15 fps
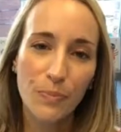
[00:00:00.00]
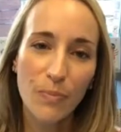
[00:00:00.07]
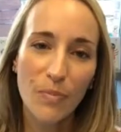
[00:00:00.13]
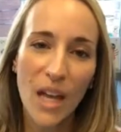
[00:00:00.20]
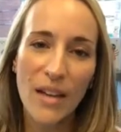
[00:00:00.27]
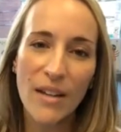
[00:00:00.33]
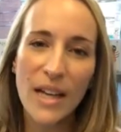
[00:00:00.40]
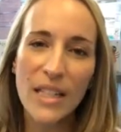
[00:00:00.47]

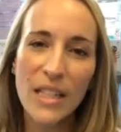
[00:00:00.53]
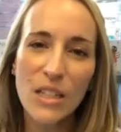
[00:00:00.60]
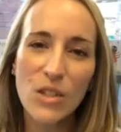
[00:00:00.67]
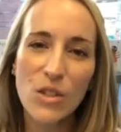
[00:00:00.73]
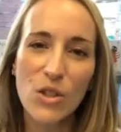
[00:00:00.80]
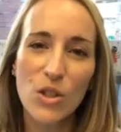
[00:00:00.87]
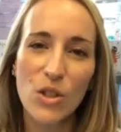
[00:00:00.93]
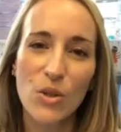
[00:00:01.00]
And I
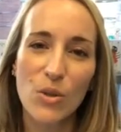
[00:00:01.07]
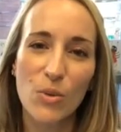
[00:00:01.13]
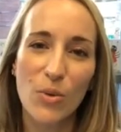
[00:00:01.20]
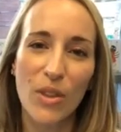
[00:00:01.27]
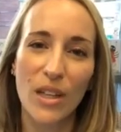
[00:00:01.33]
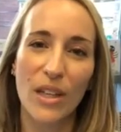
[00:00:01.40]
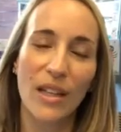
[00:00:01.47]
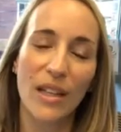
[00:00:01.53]
didn't do
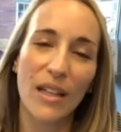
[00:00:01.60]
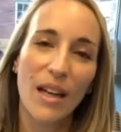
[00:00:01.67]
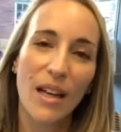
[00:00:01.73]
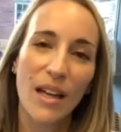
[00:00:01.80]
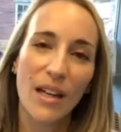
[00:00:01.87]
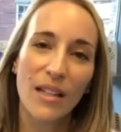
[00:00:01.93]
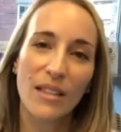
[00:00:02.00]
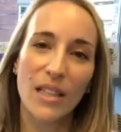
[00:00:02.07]
the
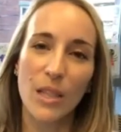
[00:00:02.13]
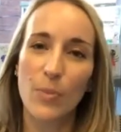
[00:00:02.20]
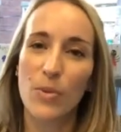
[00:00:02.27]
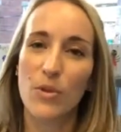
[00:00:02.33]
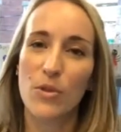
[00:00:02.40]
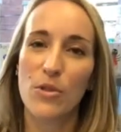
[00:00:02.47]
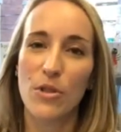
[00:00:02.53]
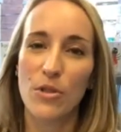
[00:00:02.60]

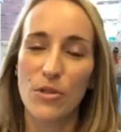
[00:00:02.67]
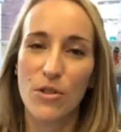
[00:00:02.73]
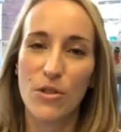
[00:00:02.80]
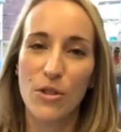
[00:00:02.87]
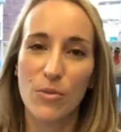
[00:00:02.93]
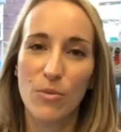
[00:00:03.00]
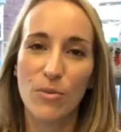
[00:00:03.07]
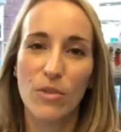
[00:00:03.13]
deeper search.
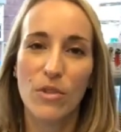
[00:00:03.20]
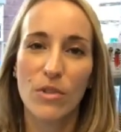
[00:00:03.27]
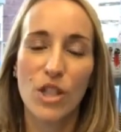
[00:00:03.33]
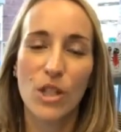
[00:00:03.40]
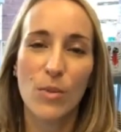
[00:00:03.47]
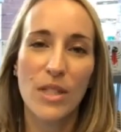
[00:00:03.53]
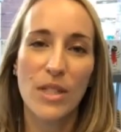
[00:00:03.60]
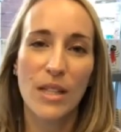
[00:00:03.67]

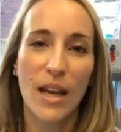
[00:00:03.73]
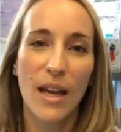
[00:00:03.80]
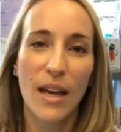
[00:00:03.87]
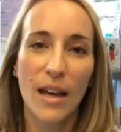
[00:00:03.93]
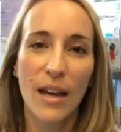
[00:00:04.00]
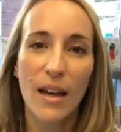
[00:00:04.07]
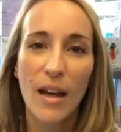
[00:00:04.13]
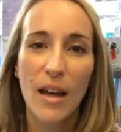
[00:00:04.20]
She would
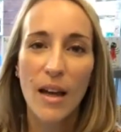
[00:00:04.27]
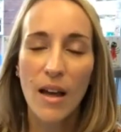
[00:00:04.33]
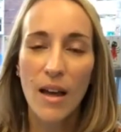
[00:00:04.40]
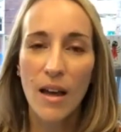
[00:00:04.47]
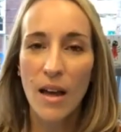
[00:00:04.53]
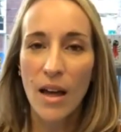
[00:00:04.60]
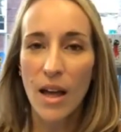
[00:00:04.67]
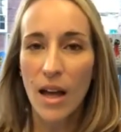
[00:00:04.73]
say,
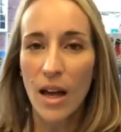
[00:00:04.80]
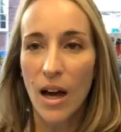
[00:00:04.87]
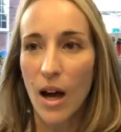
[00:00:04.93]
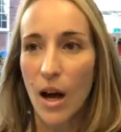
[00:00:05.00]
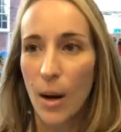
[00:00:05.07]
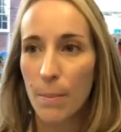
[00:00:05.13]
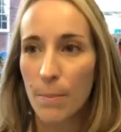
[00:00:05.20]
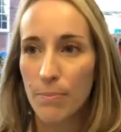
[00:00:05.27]

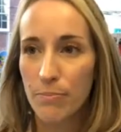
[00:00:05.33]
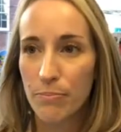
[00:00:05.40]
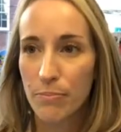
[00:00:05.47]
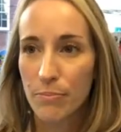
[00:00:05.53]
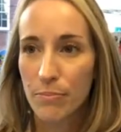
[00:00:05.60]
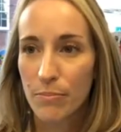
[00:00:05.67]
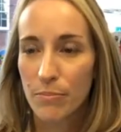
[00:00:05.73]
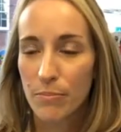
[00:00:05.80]

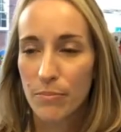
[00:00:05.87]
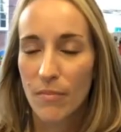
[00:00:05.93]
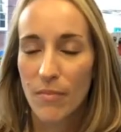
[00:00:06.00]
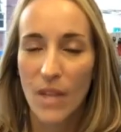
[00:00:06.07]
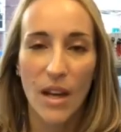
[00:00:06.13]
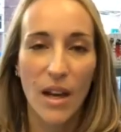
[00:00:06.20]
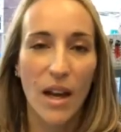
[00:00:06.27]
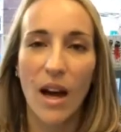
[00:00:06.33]

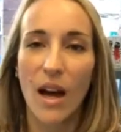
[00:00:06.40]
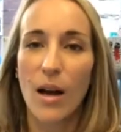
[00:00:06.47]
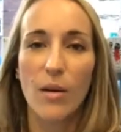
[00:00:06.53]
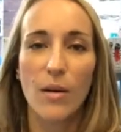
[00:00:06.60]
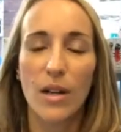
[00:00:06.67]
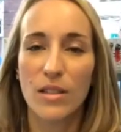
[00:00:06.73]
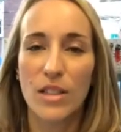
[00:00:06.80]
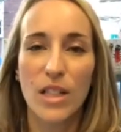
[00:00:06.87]

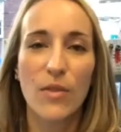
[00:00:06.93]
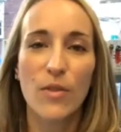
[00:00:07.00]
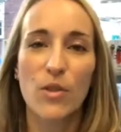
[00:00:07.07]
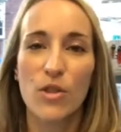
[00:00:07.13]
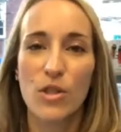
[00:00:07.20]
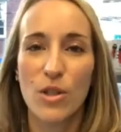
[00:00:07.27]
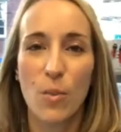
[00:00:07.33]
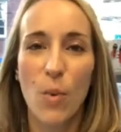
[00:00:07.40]
to give you
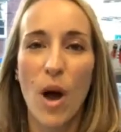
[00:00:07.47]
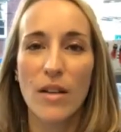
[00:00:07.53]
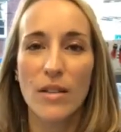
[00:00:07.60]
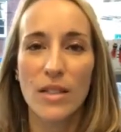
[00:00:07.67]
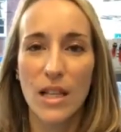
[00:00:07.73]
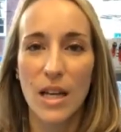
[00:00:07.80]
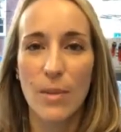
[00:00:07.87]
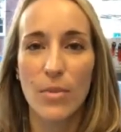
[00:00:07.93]
just a wild
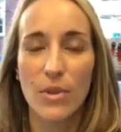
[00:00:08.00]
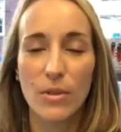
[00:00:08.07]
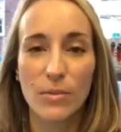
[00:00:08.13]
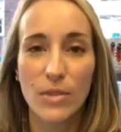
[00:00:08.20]
example,